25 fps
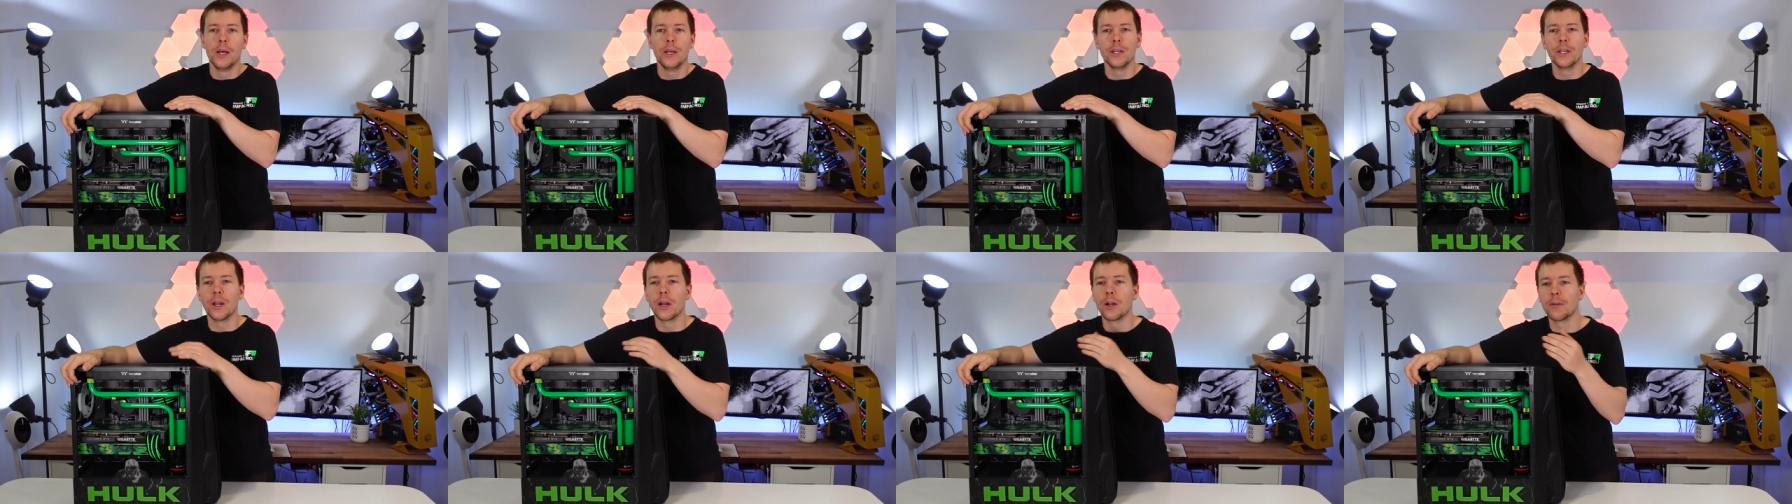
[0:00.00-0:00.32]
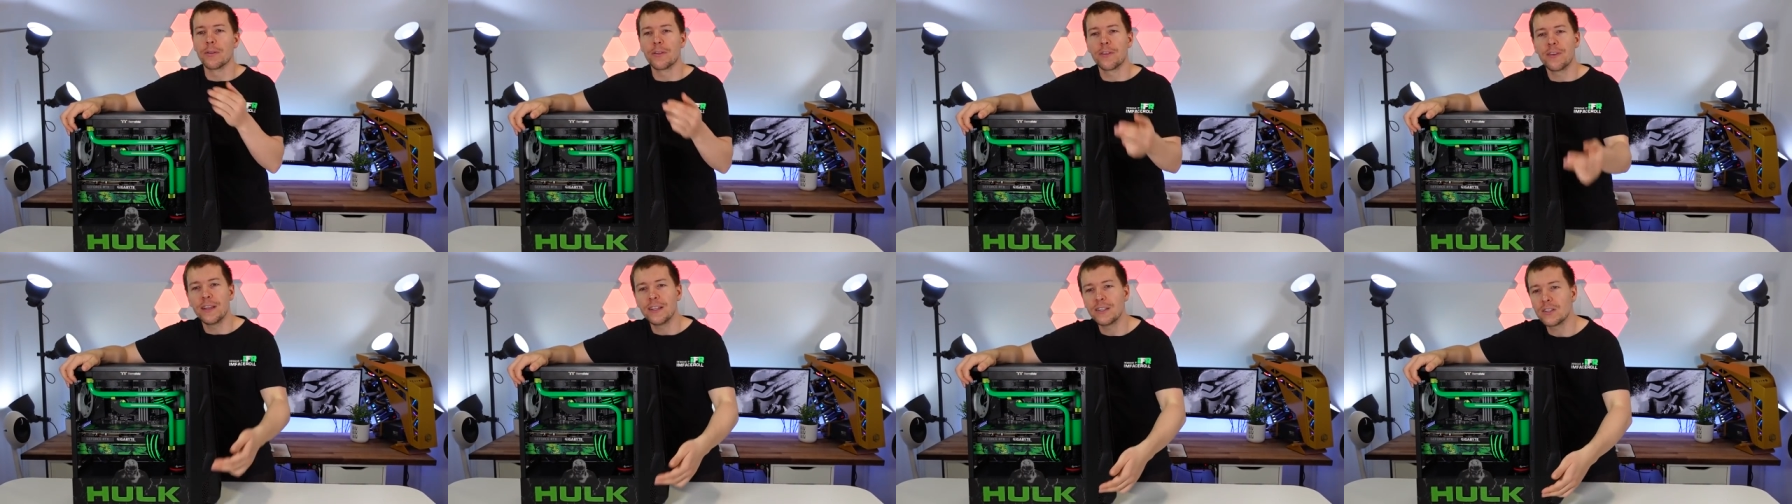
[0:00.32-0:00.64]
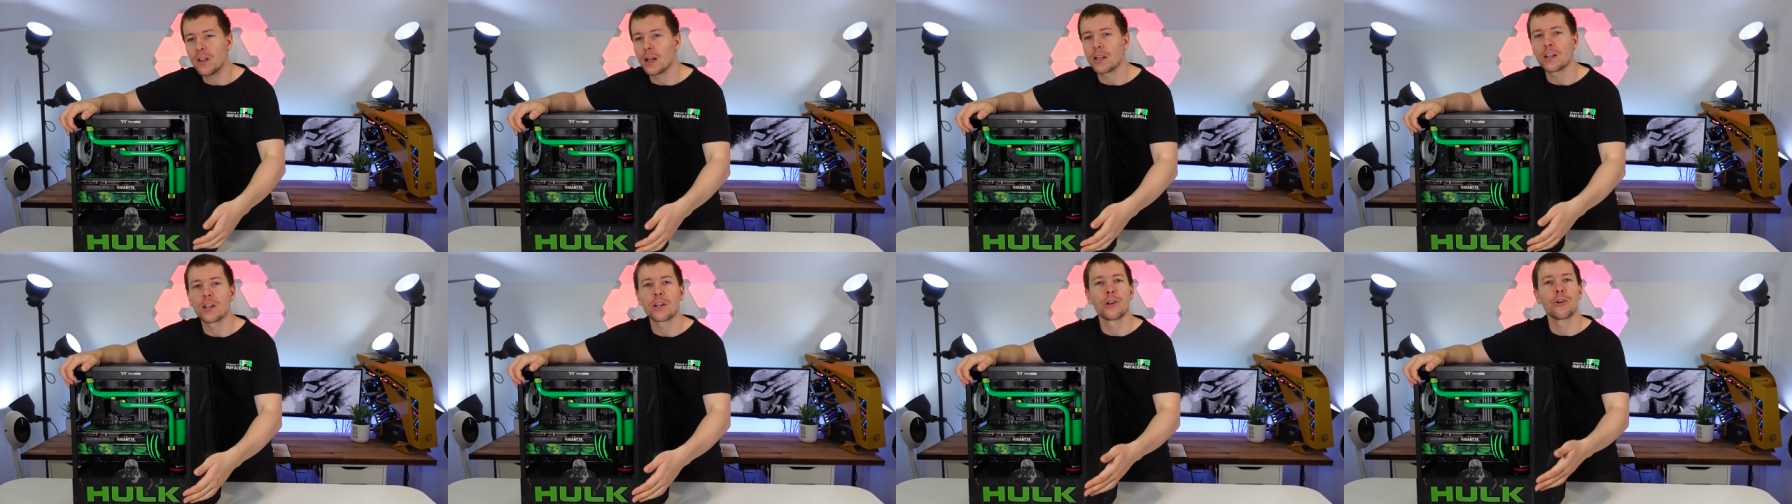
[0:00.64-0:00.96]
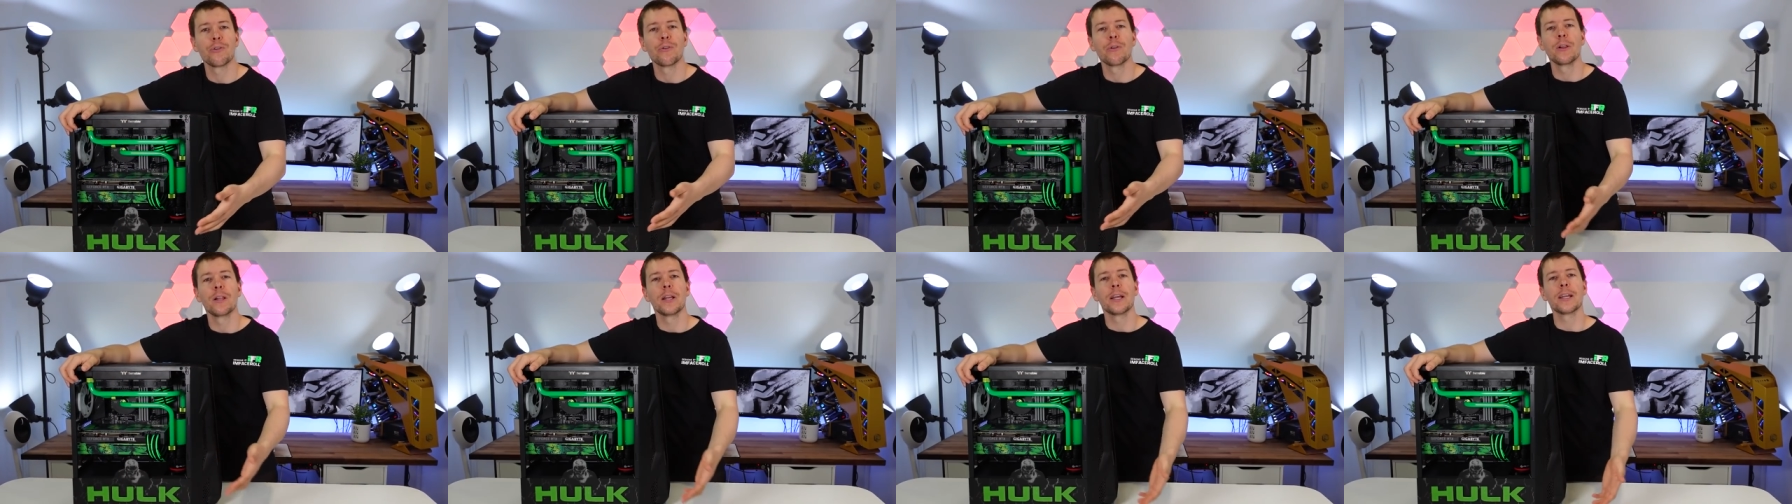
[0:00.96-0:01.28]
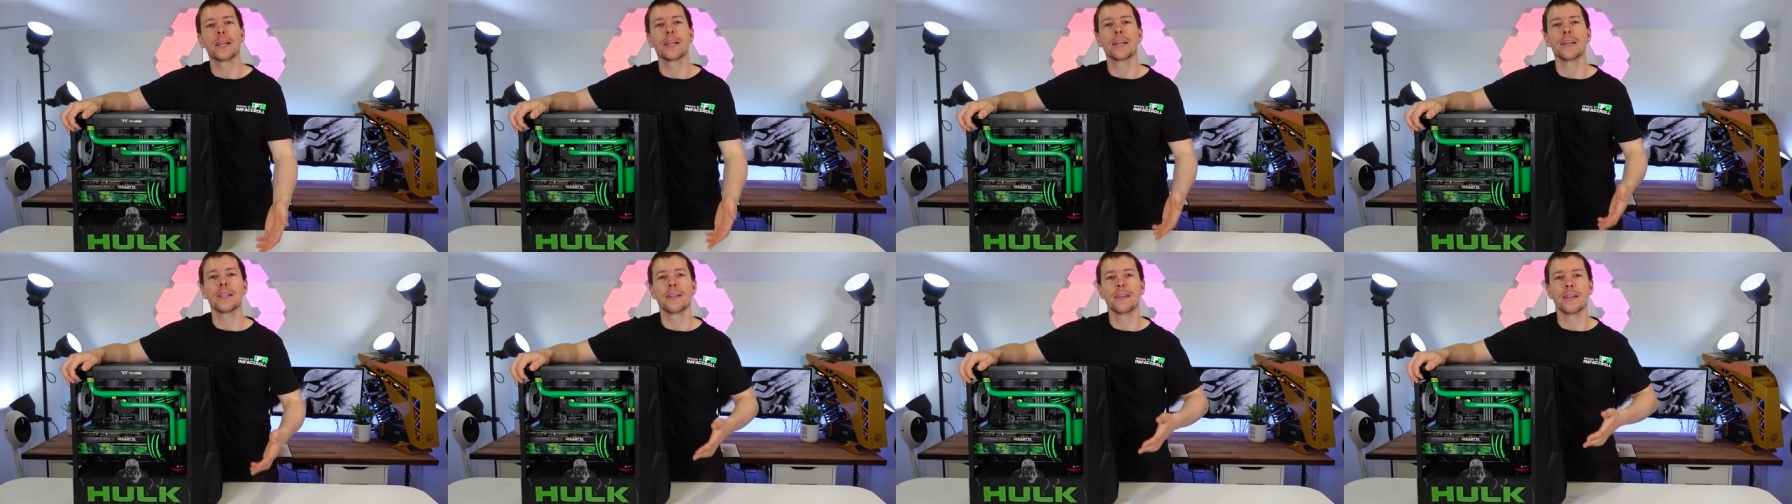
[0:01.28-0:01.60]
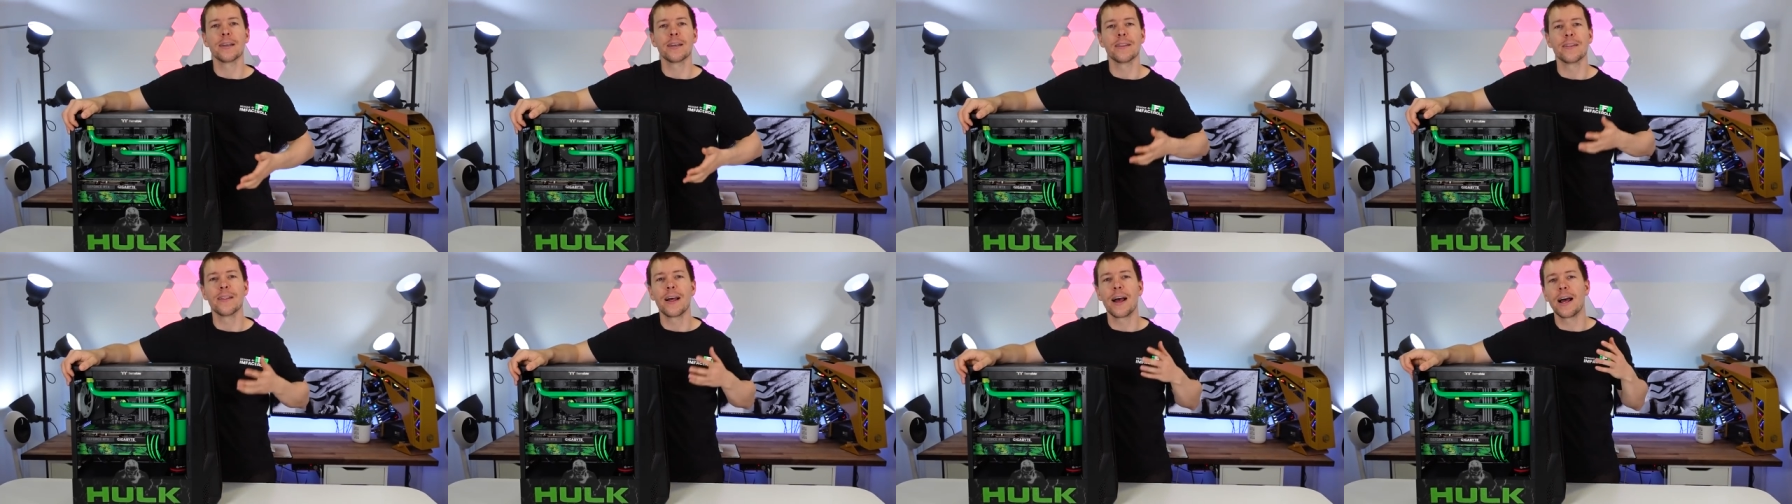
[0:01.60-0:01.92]
you know, things like acrylic
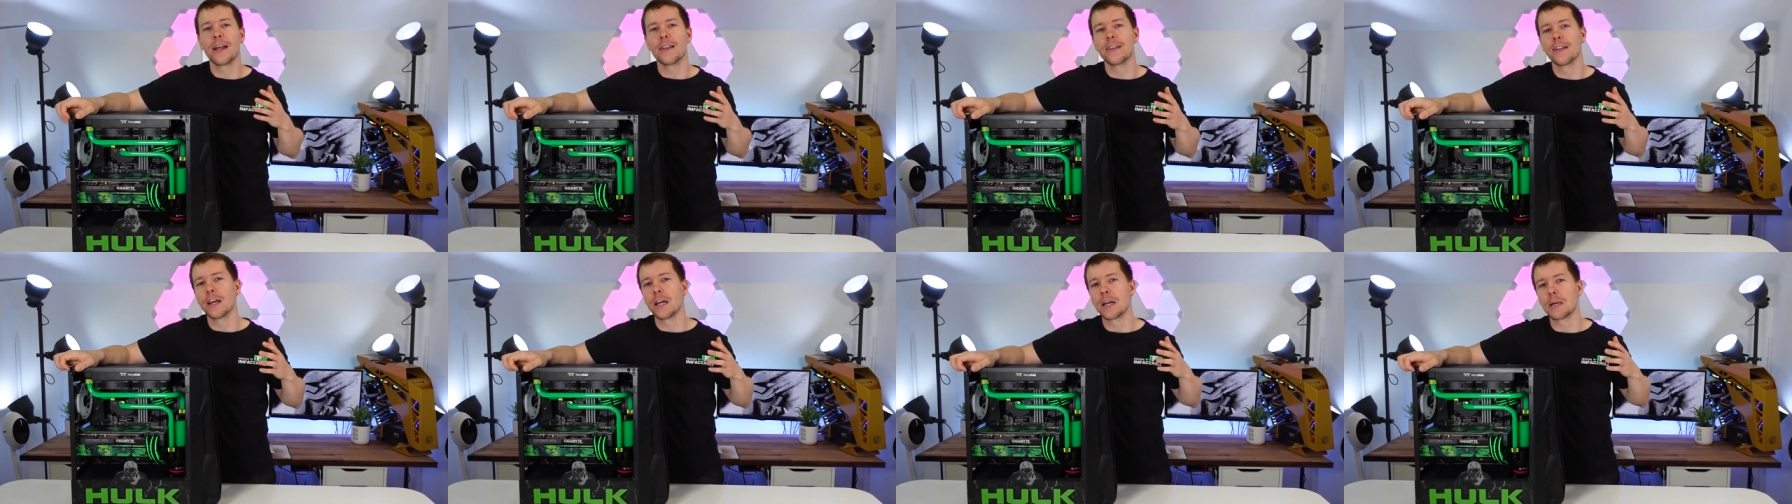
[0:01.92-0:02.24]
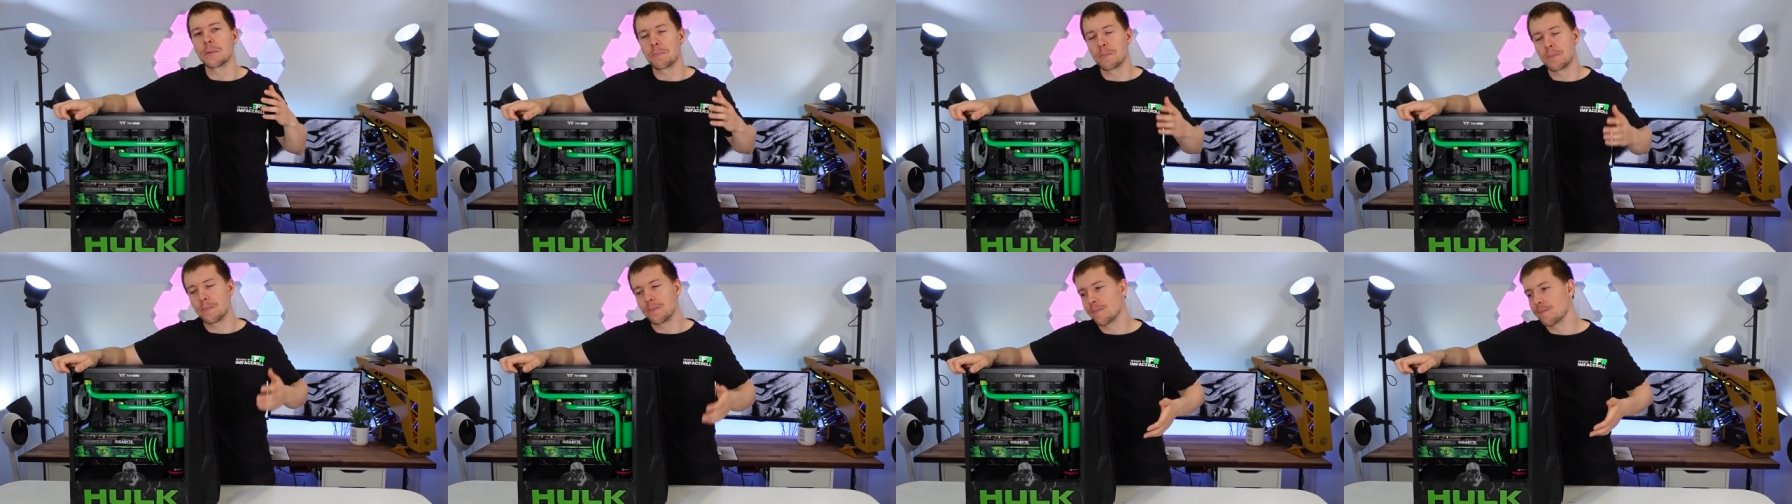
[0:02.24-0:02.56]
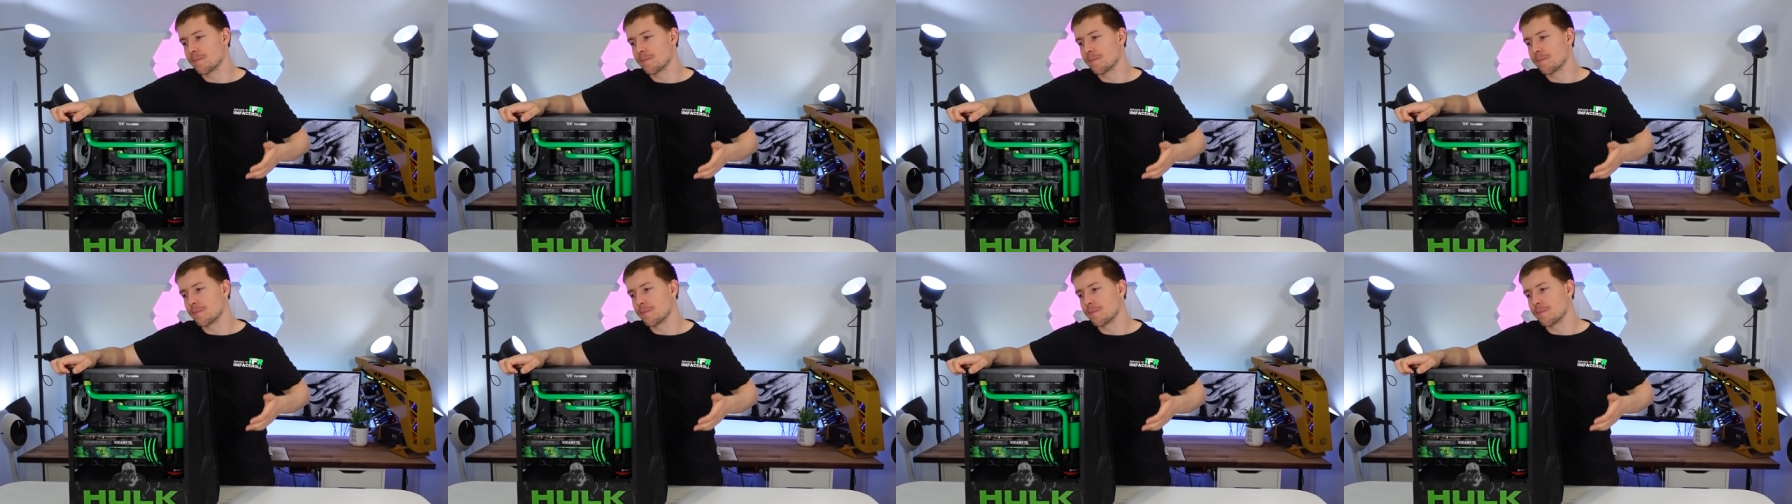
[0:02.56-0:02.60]
and, and that. Um,